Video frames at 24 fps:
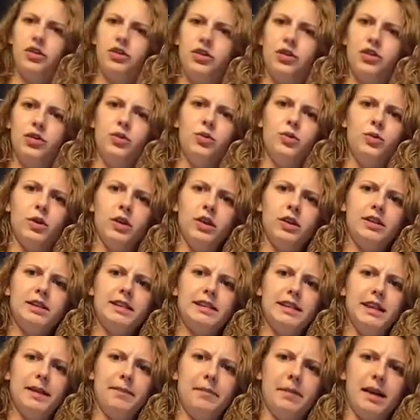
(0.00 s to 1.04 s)
two words
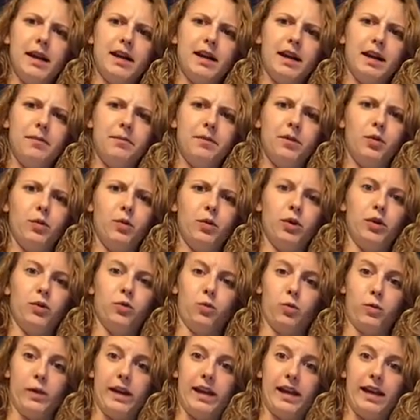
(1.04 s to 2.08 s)
that make up the word
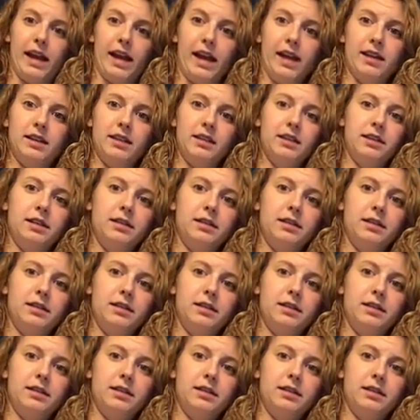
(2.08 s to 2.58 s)
weekend?